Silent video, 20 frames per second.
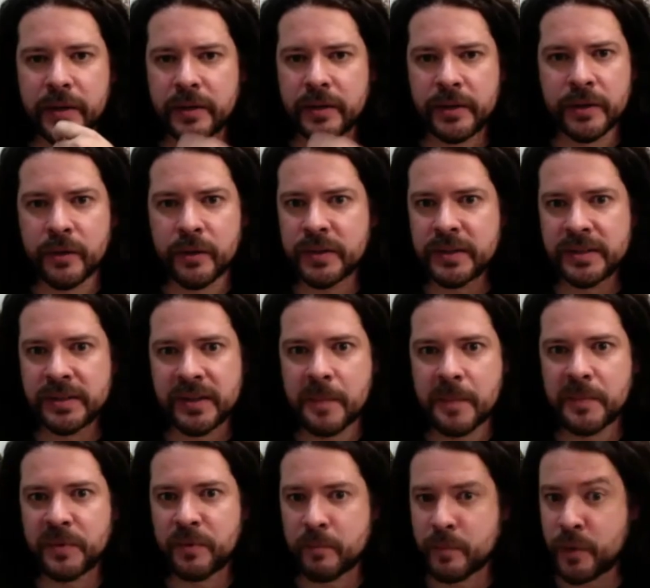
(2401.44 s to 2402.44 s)
You know, this
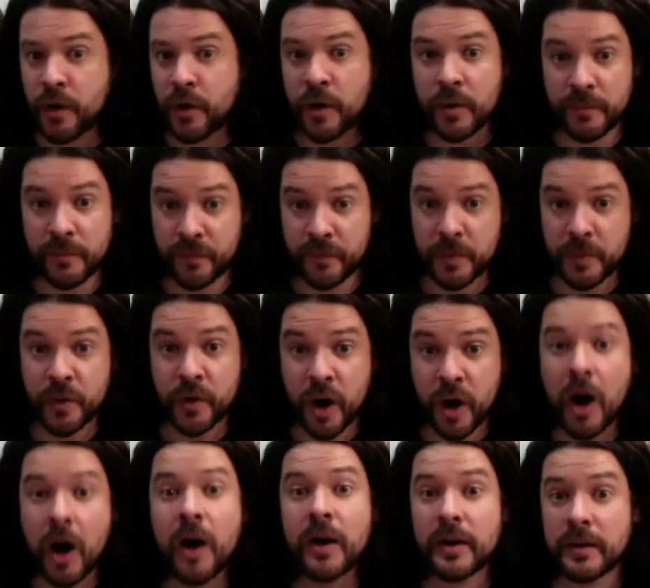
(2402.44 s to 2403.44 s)
comes from your from your
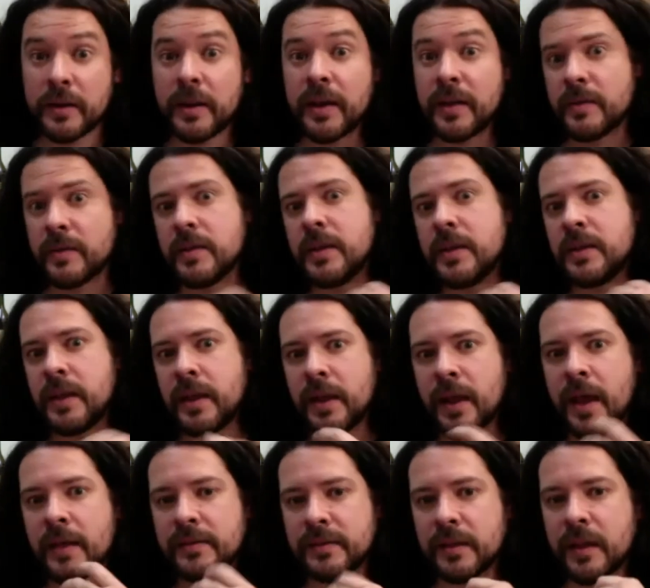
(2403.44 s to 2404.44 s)
heart and, and it
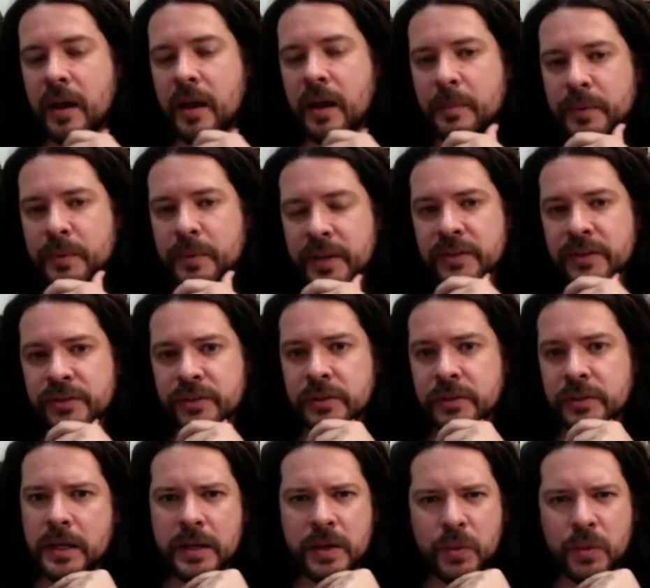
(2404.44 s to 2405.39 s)
has a lot of potential.